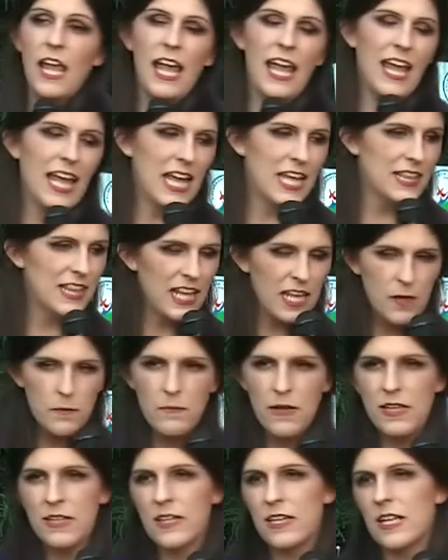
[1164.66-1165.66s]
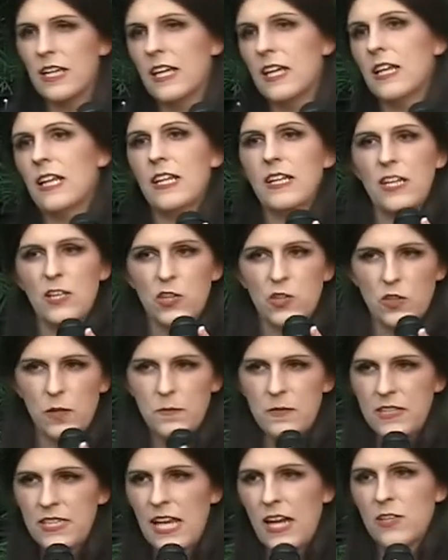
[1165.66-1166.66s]
and they amended it, and they
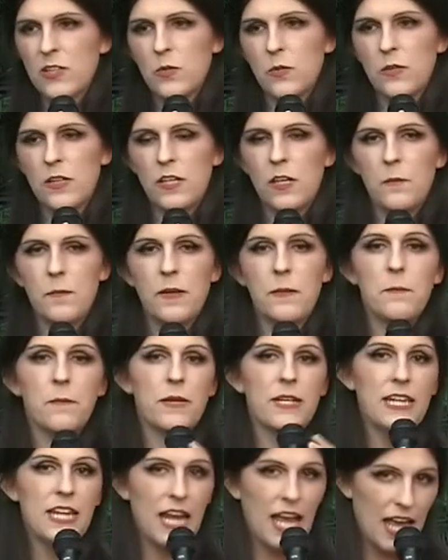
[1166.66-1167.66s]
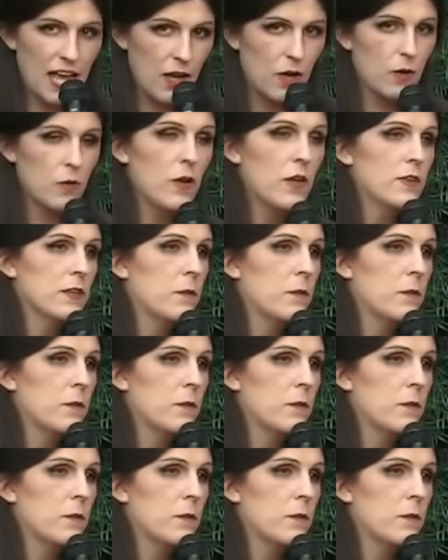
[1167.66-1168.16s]
stripped it down to a little bit, but now,